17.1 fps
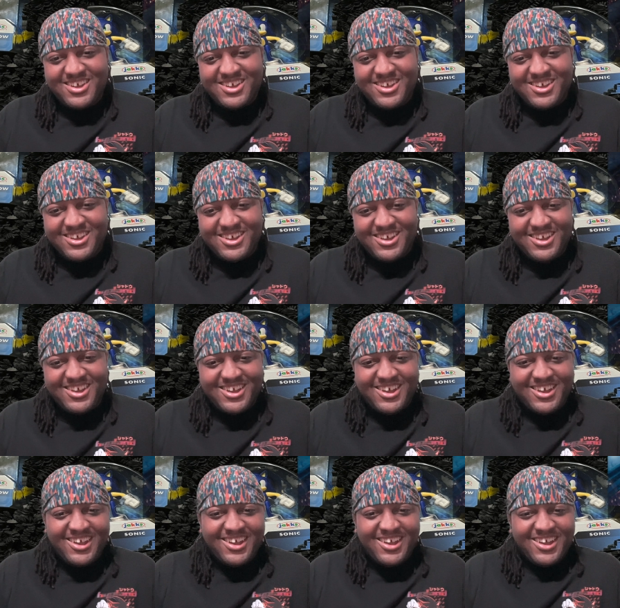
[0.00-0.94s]

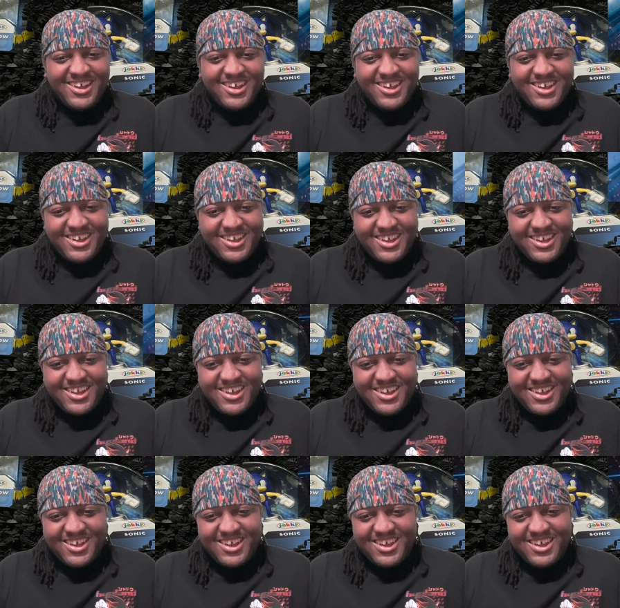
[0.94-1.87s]

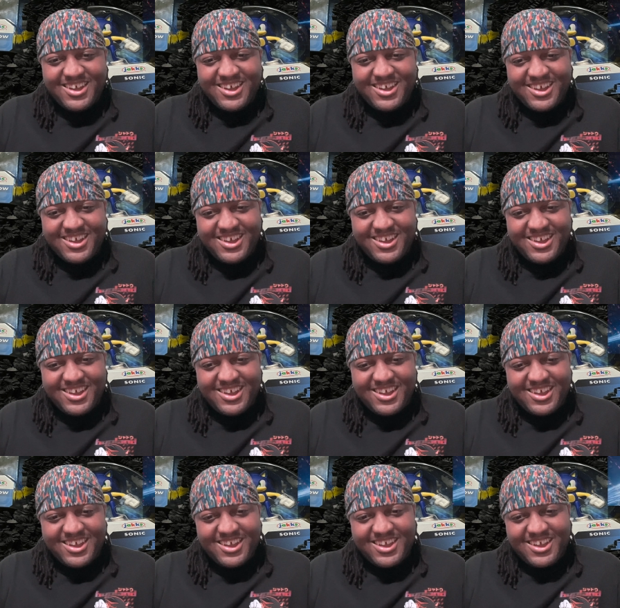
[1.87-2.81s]

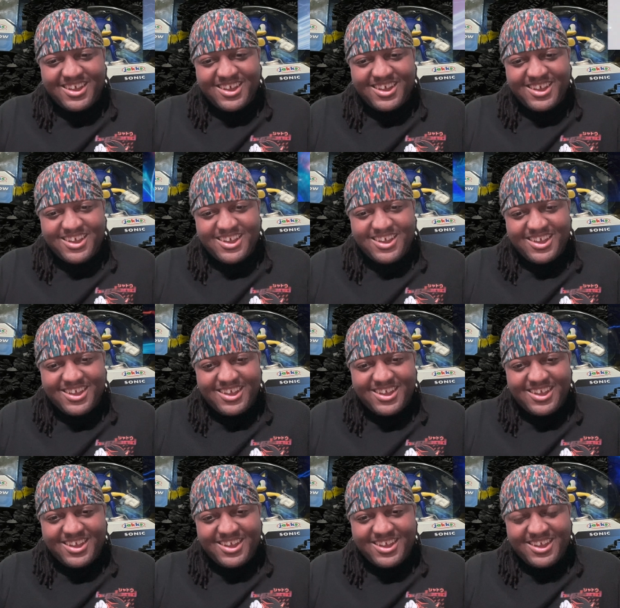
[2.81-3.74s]

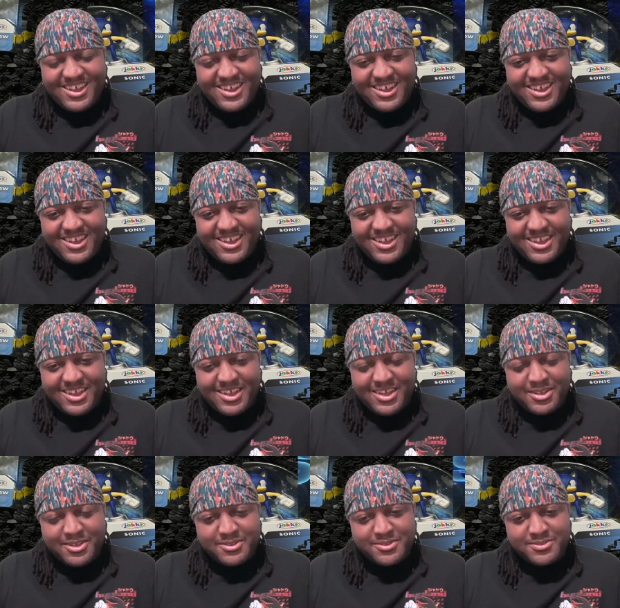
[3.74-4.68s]

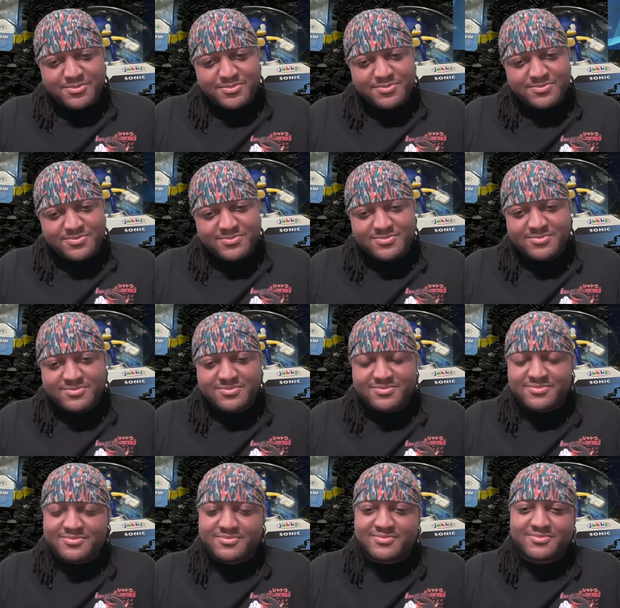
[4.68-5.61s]

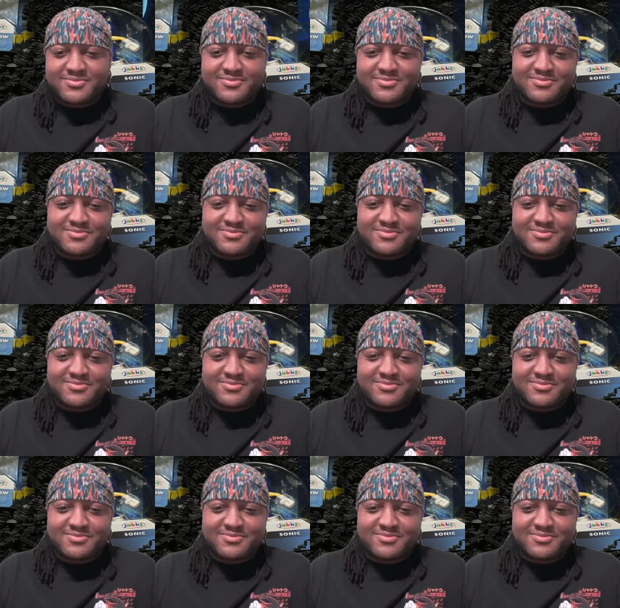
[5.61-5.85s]
Nothing is said.